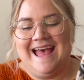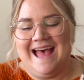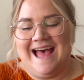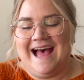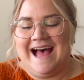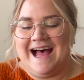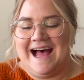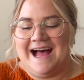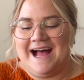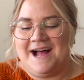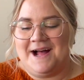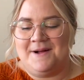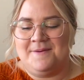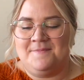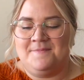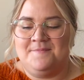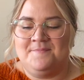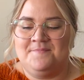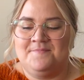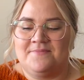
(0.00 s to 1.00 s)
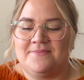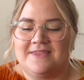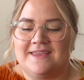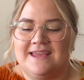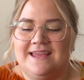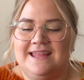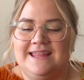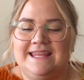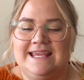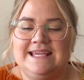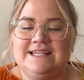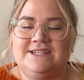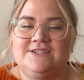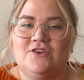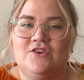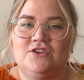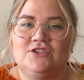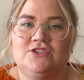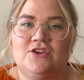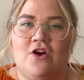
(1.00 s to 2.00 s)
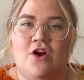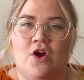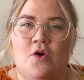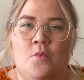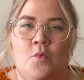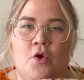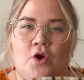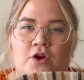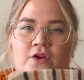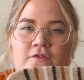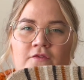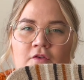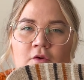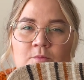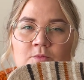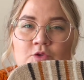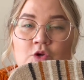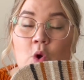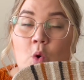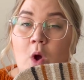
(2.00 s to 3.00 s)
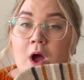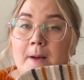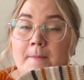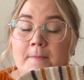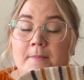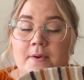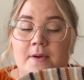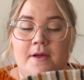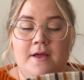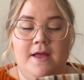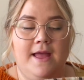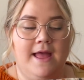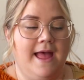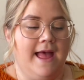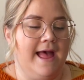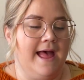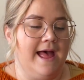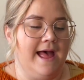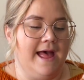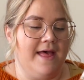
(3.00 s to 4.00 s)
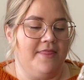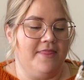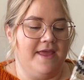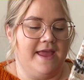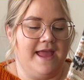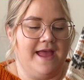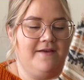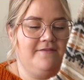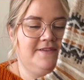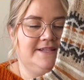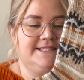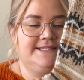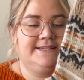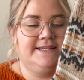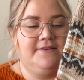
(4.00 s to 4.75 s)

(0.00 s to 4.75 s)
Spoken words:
These socks are worked from toe up, and they have this